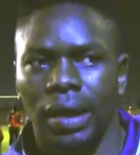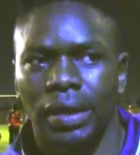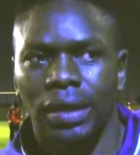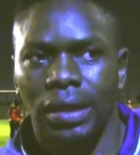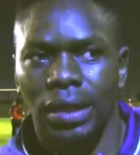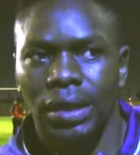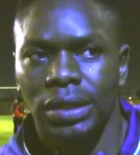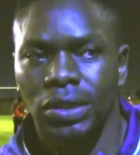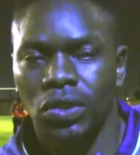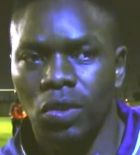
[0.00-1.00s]
I think that's
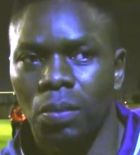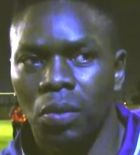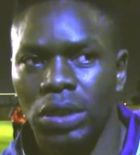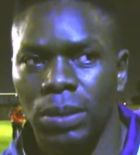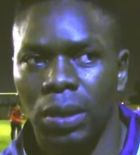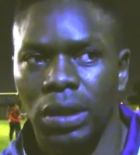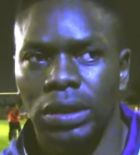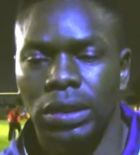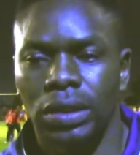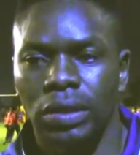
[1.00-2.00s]
a strong point about
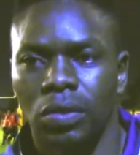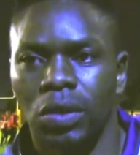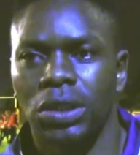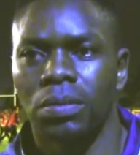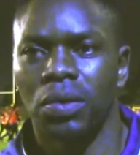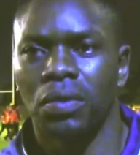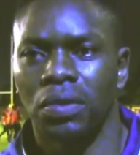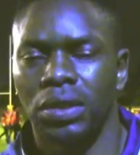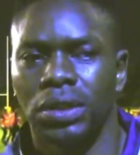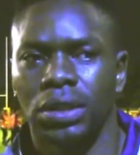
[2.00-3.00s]
Western
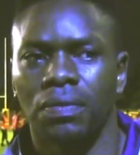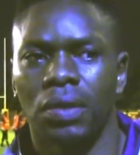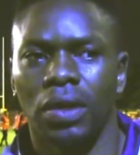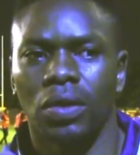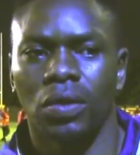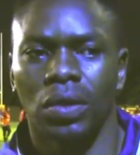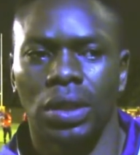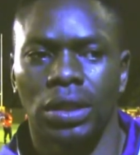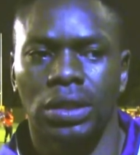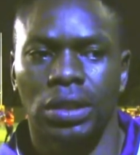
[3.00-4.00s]
Province. If you look
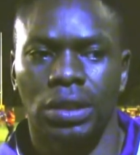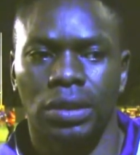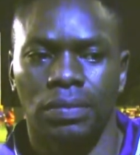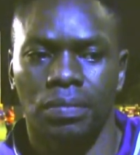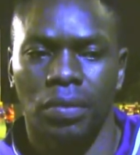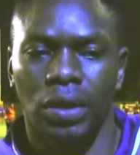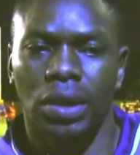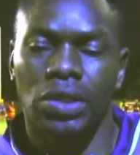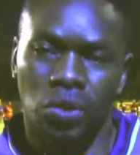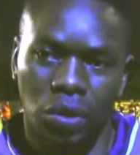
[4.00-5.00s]
at in
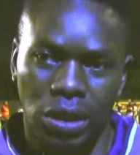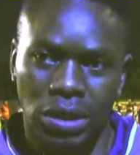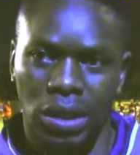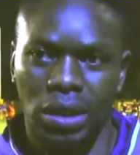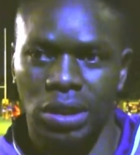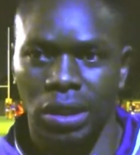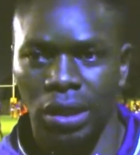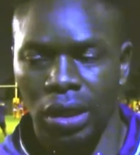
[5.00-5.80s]
the junior structure,